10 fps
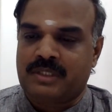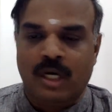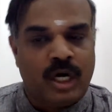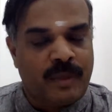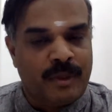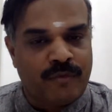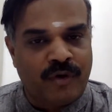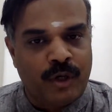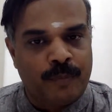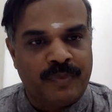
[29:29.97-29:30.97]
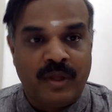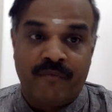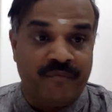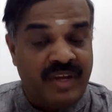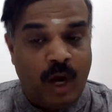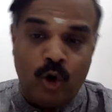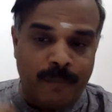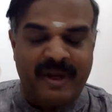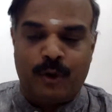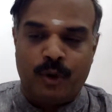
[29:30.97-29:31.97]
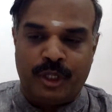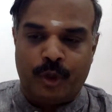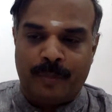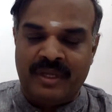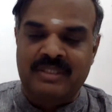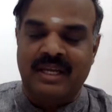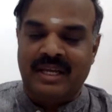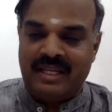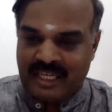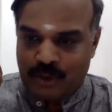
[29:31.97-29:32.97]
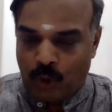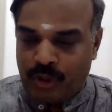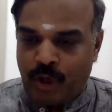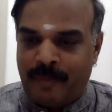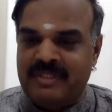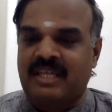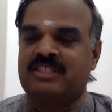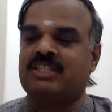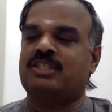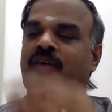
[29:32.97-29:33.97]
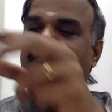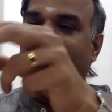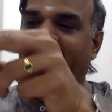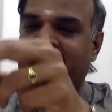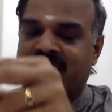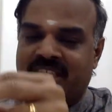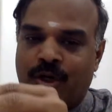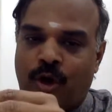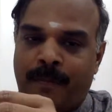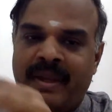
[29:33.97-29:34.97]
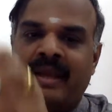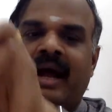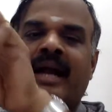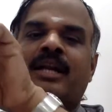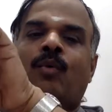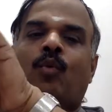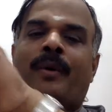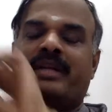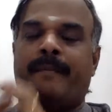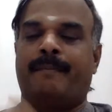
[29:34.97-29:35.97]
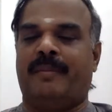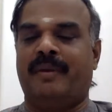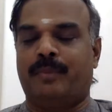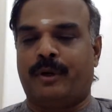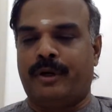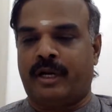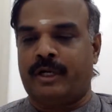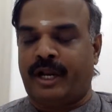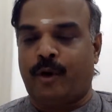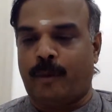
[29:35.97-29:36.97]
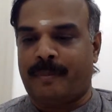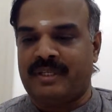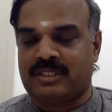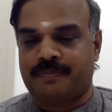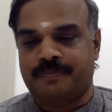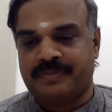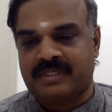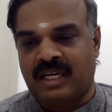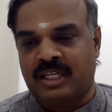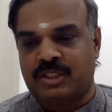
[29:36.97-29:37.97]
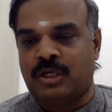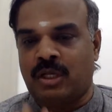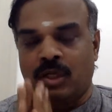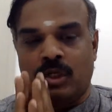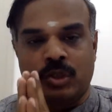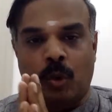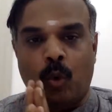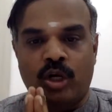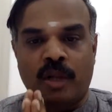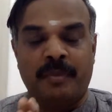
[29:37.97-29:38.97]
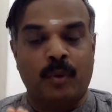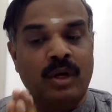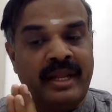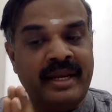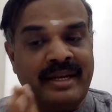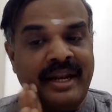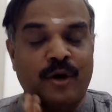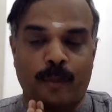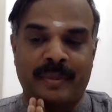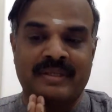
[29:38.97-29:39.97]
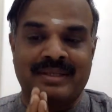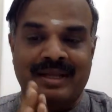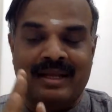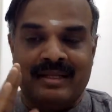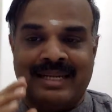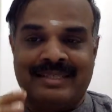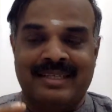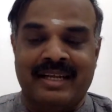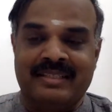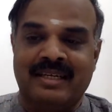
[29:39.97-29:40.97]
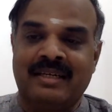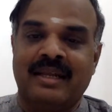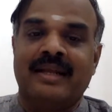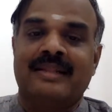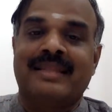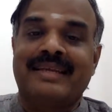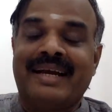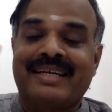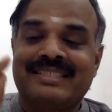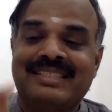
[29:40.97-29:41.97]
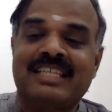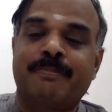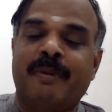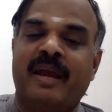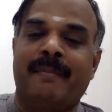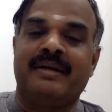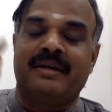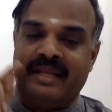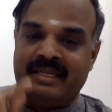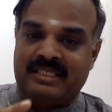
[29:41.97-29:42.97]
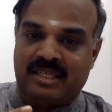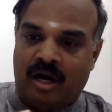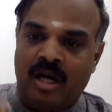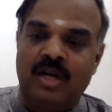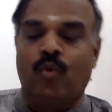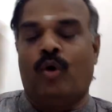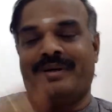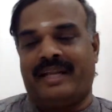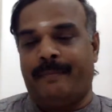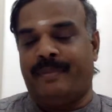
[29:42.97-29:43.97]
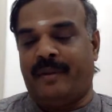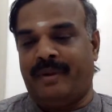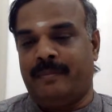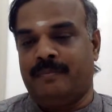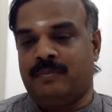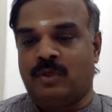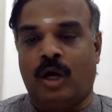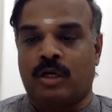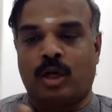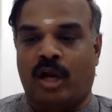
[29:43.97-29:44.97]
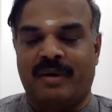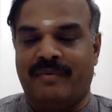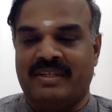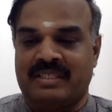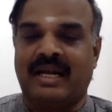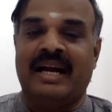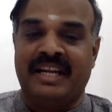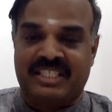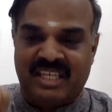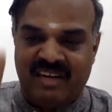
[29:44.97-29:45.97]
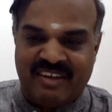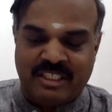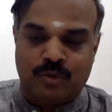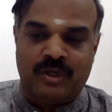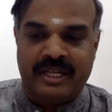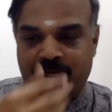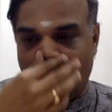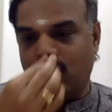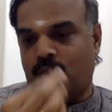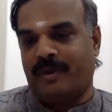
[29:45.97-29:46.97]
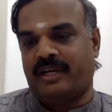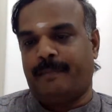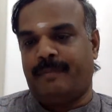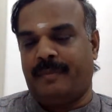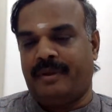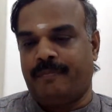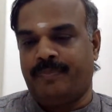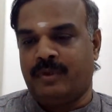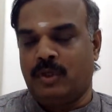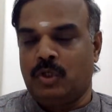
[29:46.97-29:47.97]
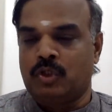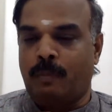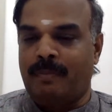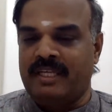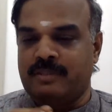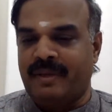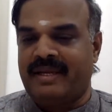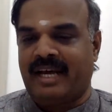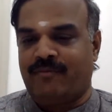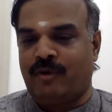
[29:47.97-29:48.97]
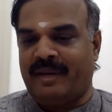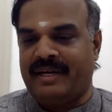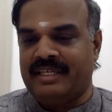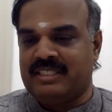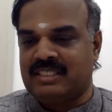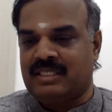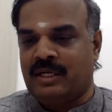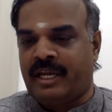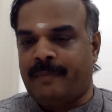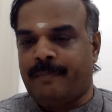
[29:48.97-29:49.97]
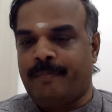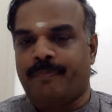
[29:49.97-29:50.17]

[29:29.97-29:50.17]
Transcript: Are able to follow? We have to pay 20 rupees. That 20 rupees consists of wages 10 rupee and overtime premium 10 rupees. Understand? So OTP only 10 rupees. That's the reason the excess payment is called overtime premium, not normal wages. Additional wages only called overtime premium. So please be careful, my dears. Okay.